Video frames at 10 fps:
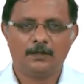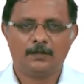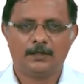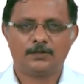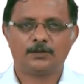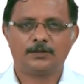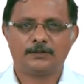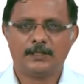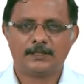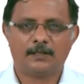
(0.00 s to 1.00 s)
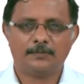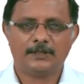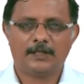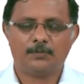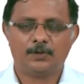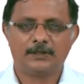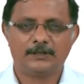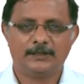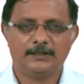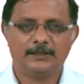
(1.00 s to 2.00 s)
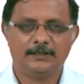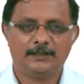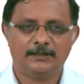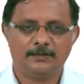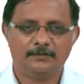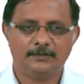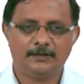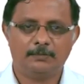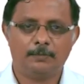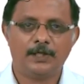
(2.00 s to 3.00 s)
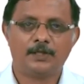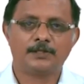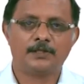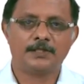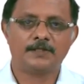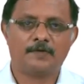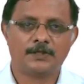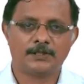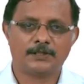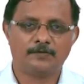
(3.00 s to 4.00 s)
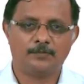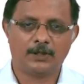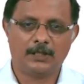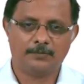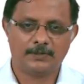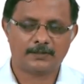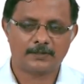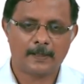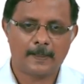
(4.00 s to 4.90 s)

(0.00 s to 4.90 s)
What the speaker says: Right. So, that is something about the memory consolidation functions of hippocampus.